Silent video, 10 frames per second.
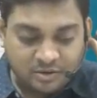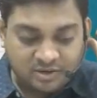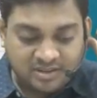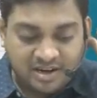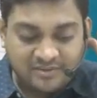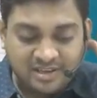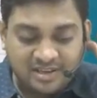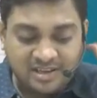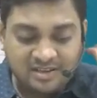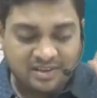So in that
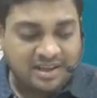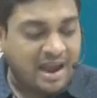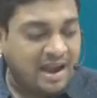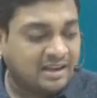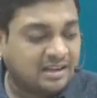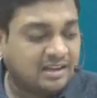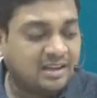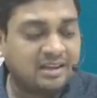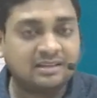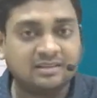we had
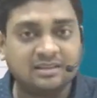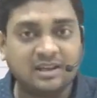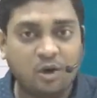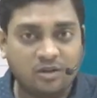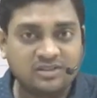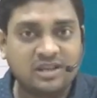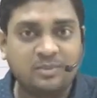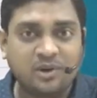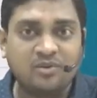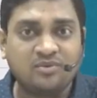the
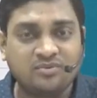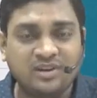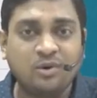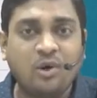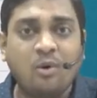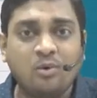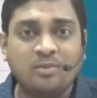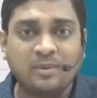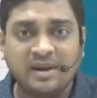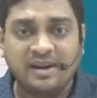concept of, we know how to
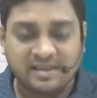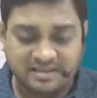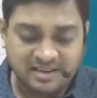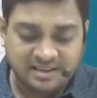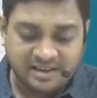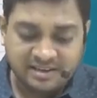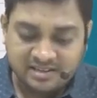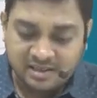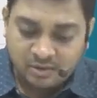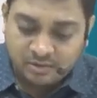prepare debtors and
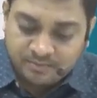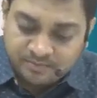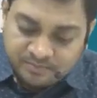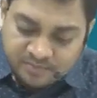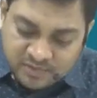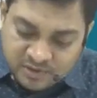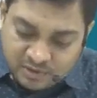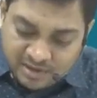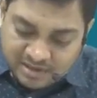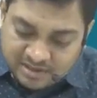creditors account.
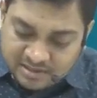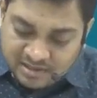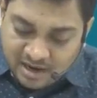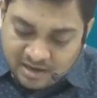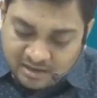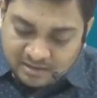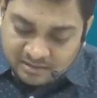So let us start.